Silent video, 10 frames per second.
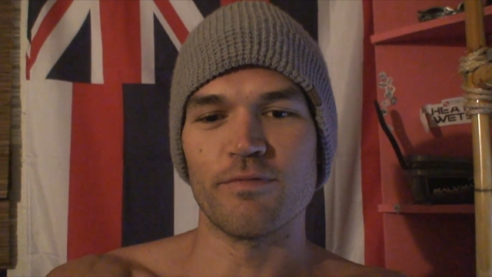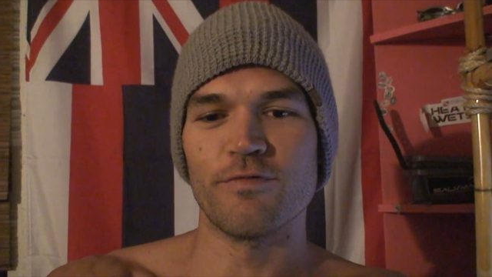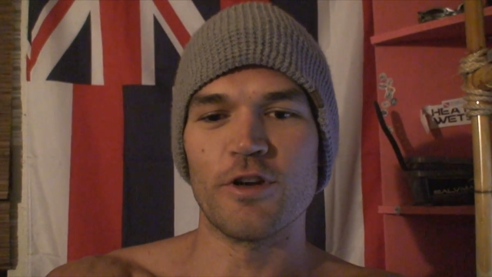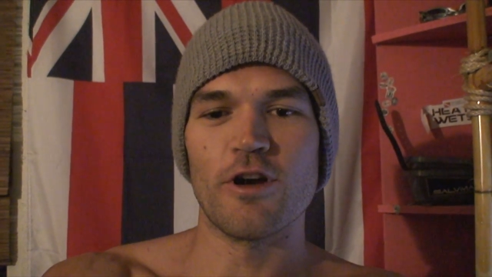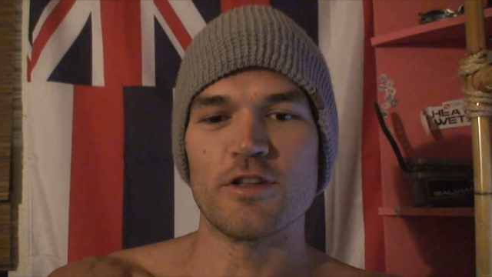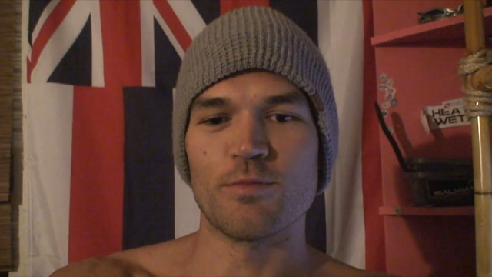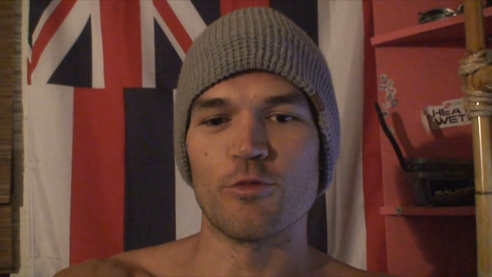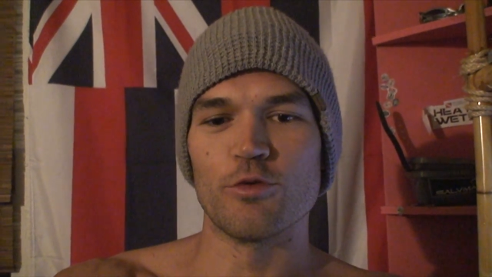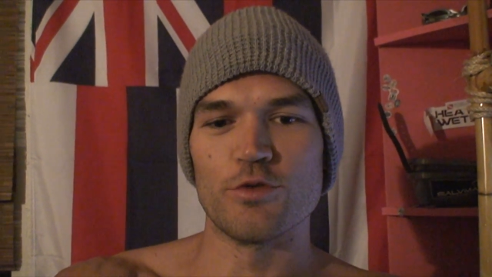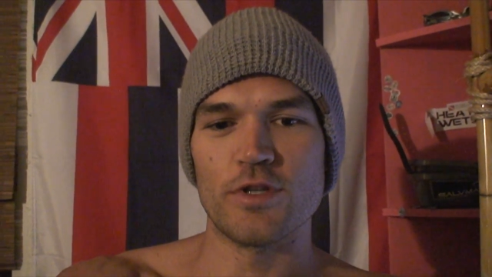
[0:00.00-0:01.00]
figure out some
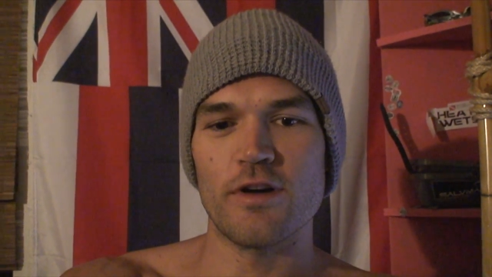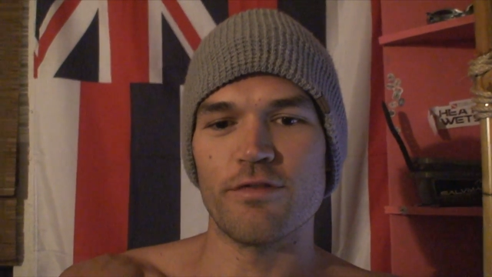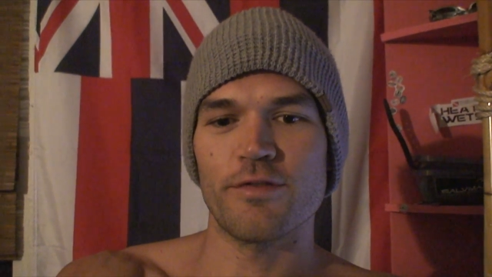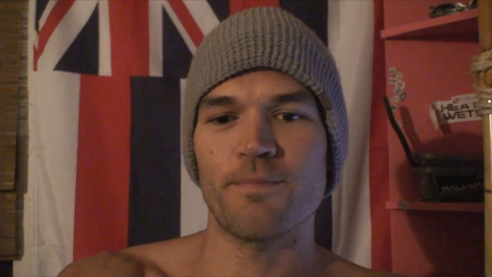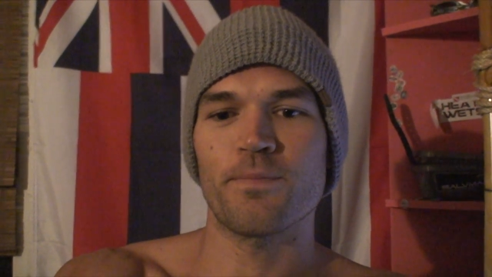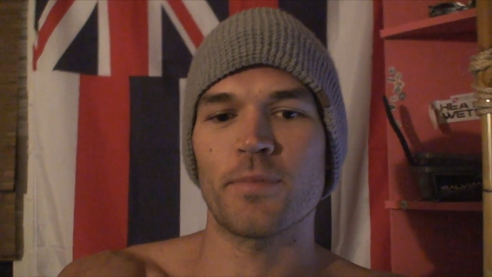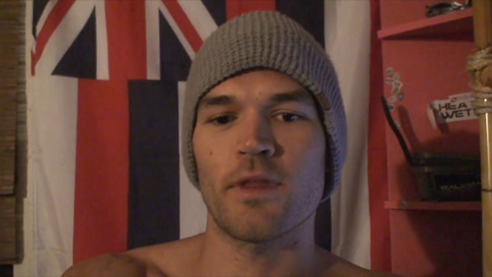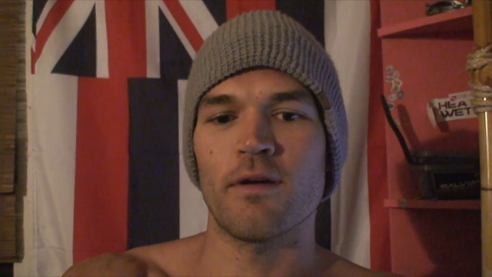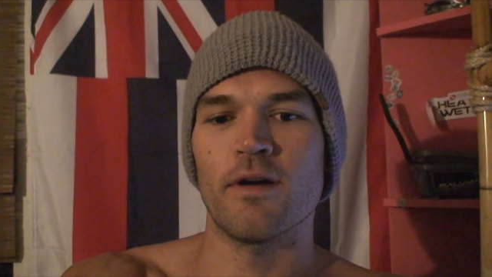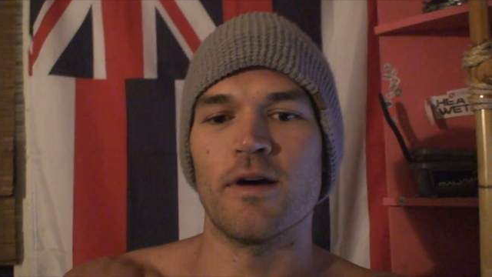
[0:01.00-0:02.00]
cool stuff.
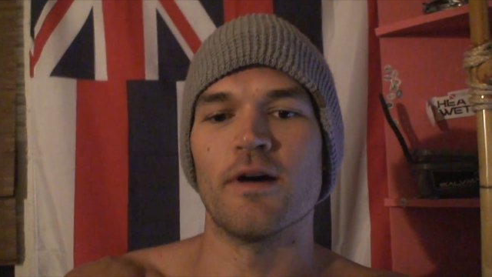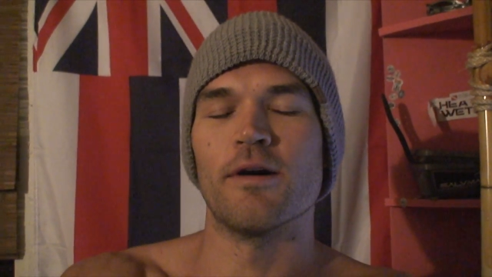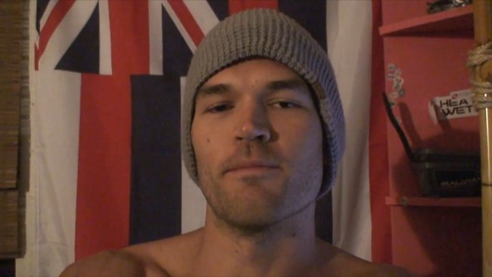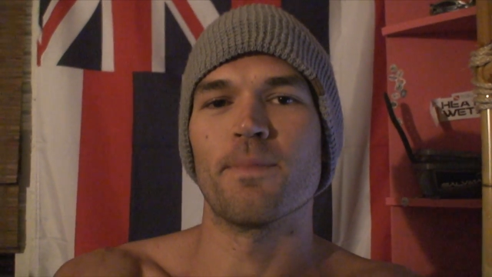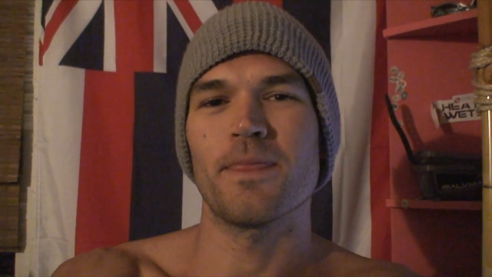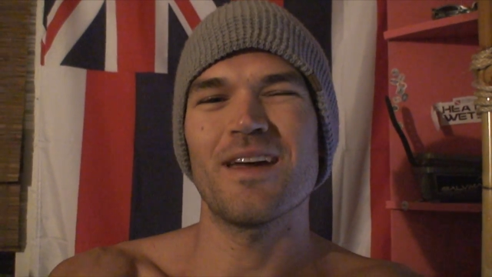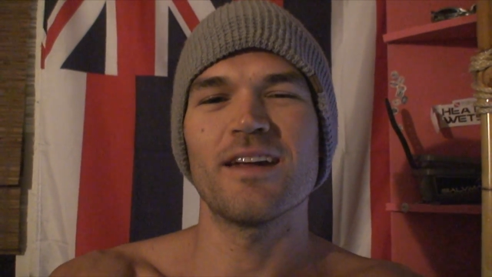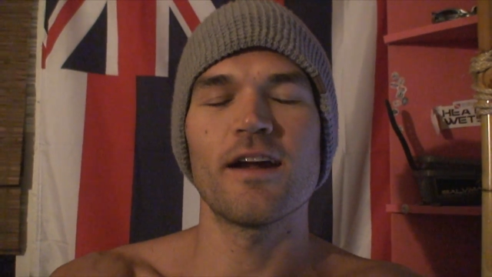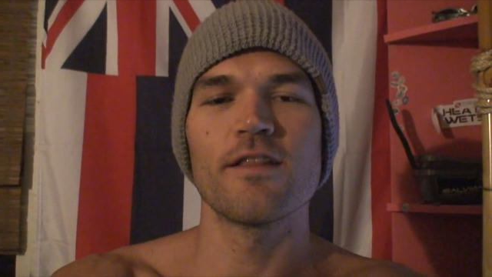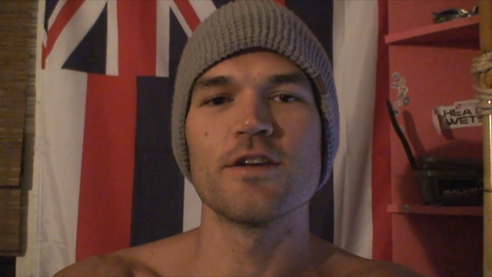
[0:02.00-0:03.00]
Um, yeah,
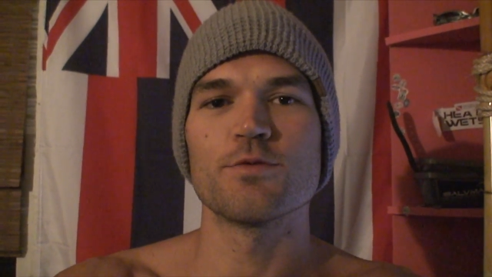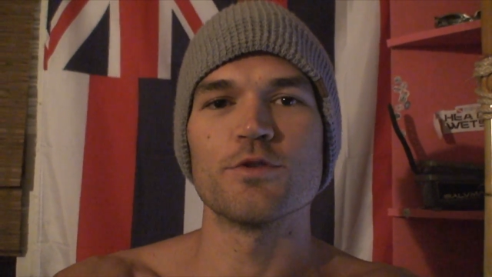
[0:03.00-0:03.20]
none of this